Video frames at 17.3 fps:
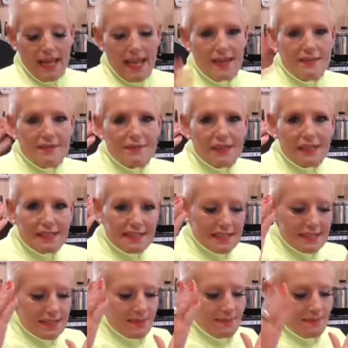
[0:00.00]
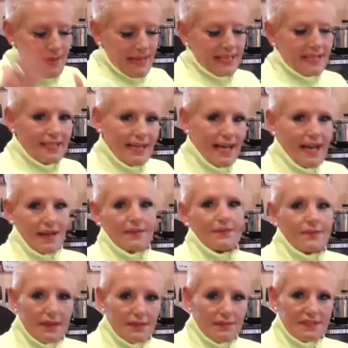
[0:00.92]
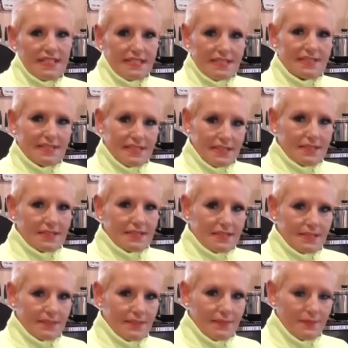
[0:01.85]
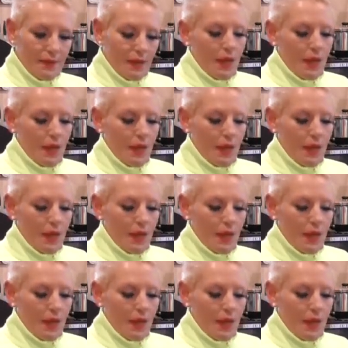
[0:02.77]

If this is a meter of distance,